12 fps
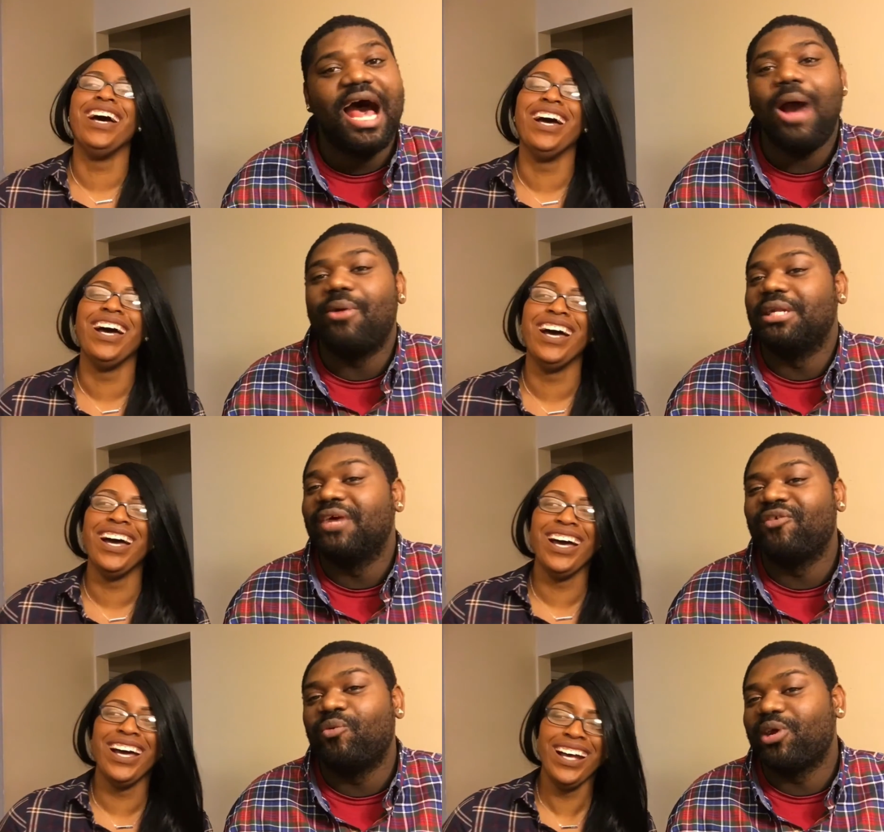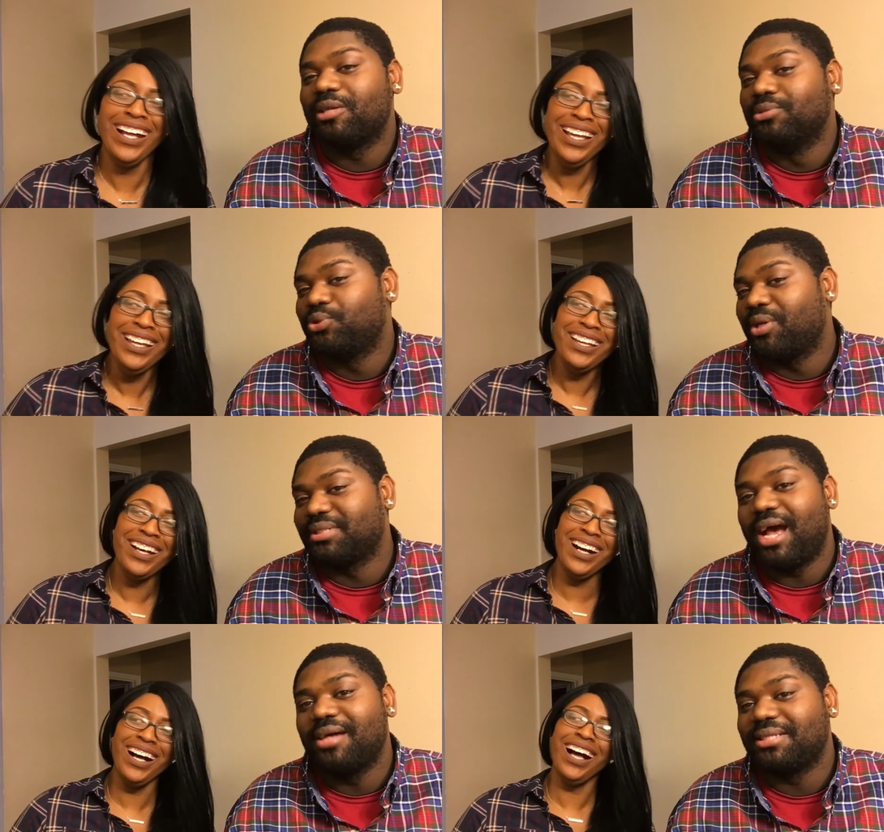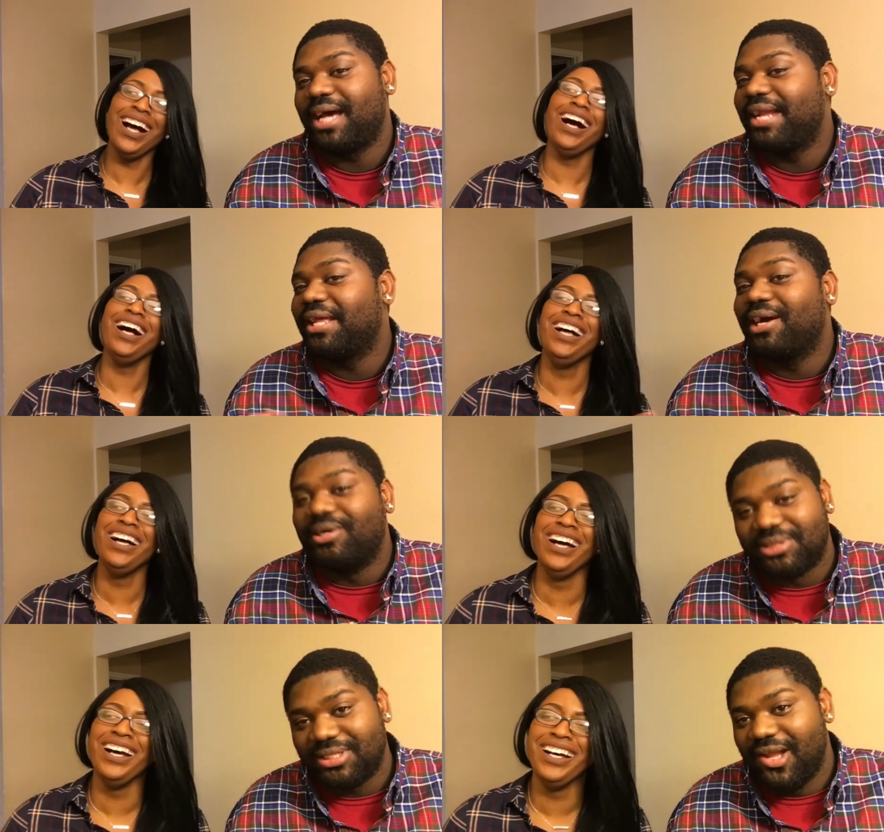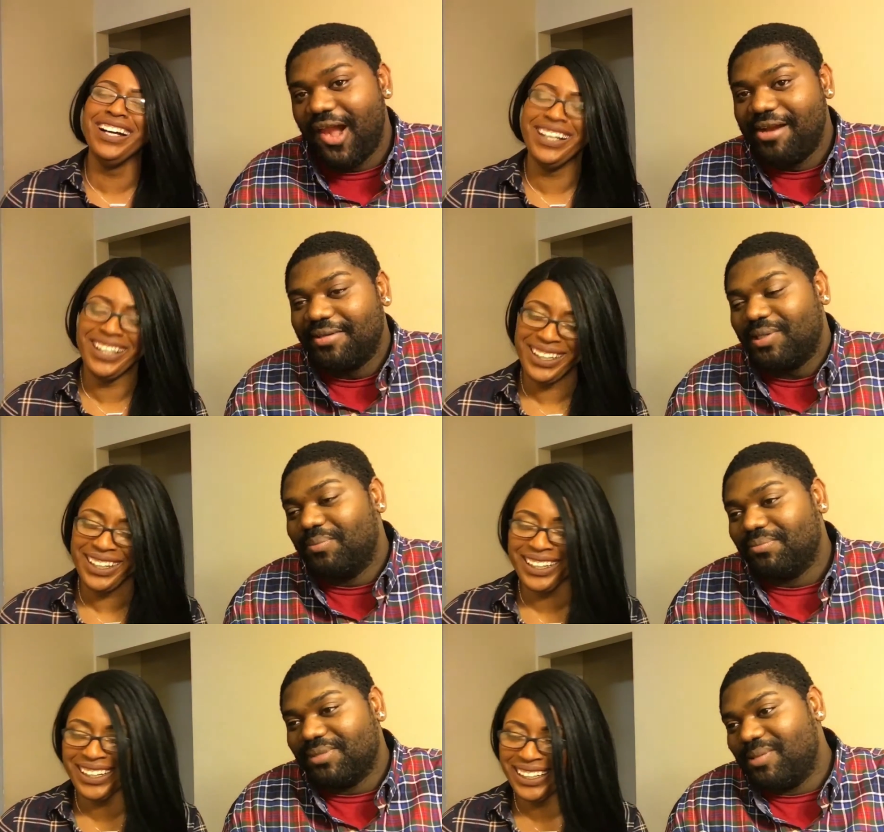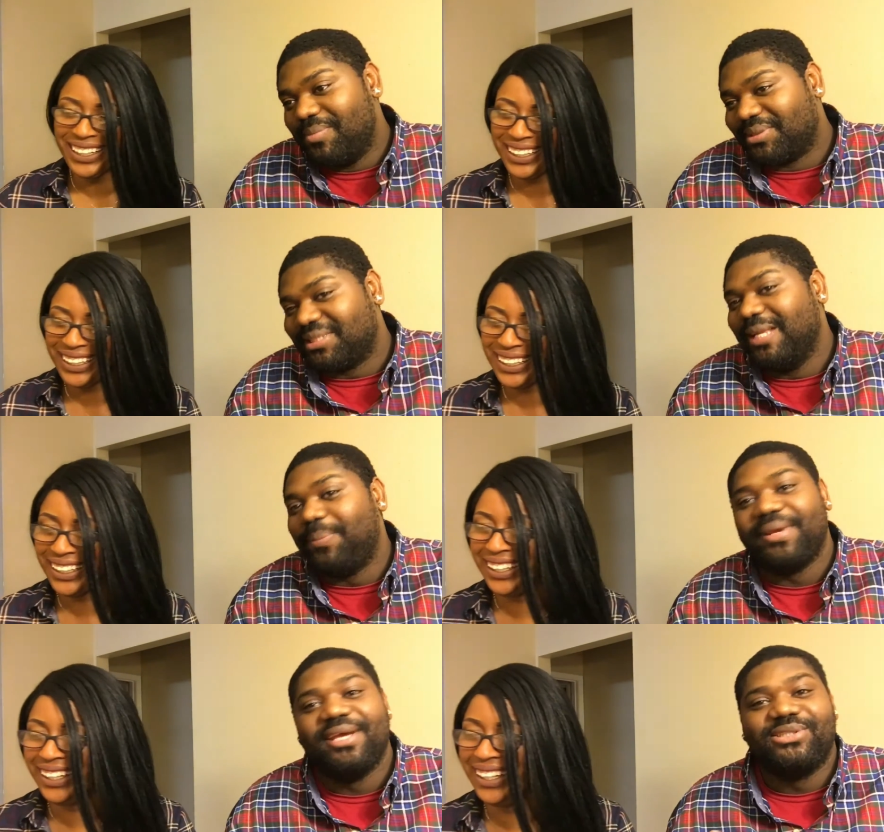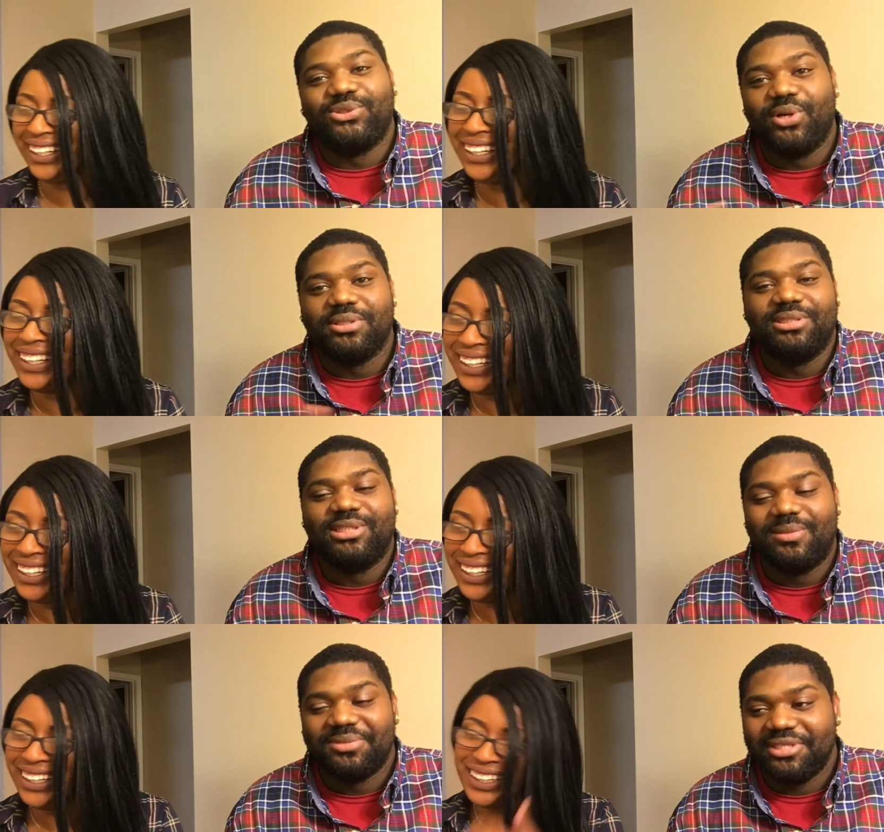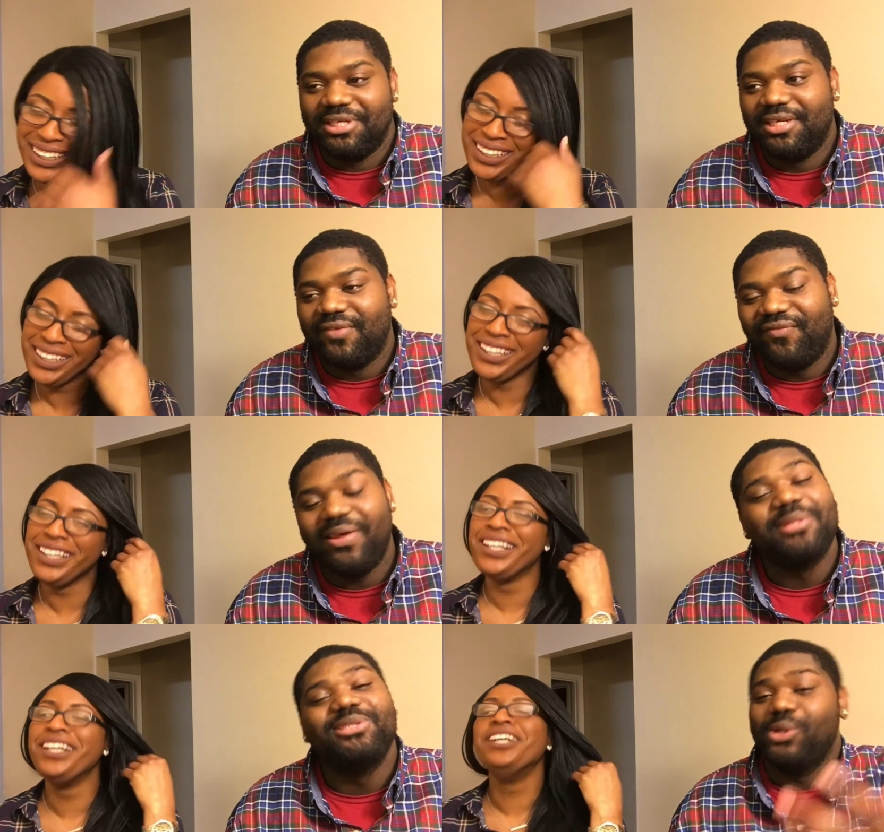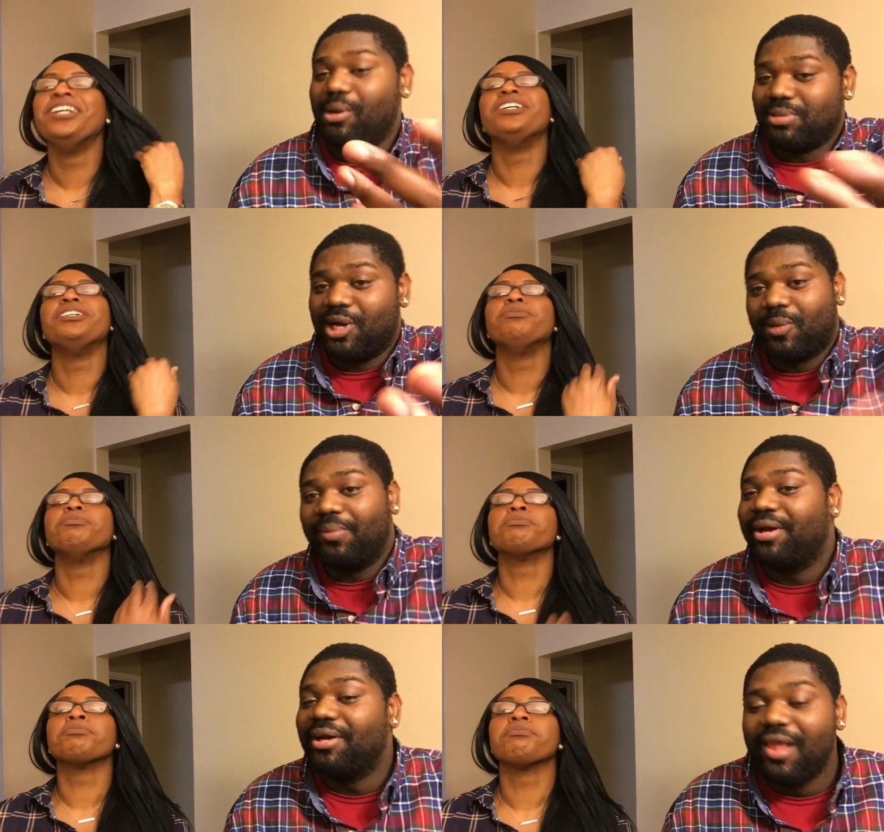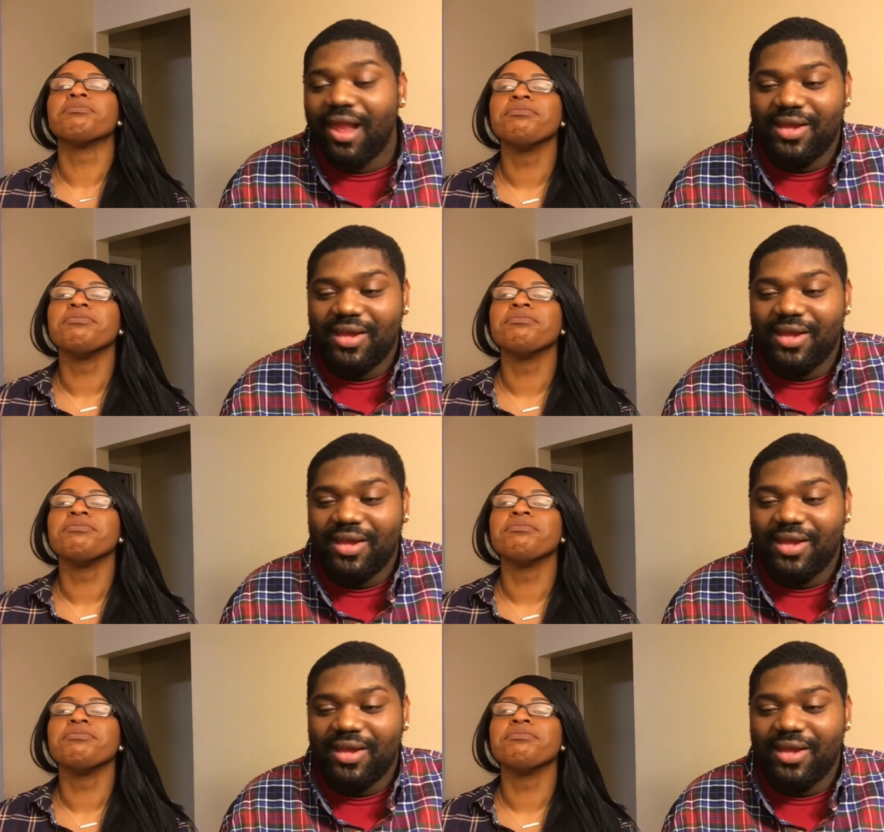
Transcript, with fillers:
Speaker 1: I'll never wear them shorts outside the house them, them my sleeping in shorts, you know what I'm saying? Fella, you know I'm talking about.